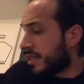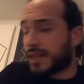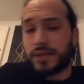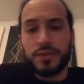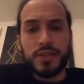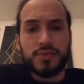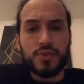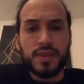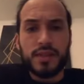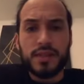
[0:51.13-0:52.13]
I know this
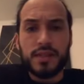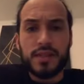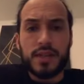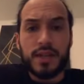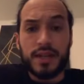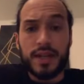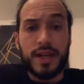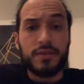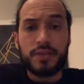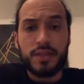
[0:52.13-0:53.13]
was
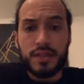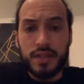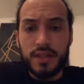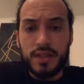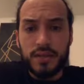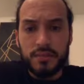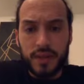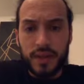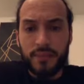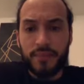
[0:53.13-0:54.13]
unannounced,
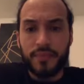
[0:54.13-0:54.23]
but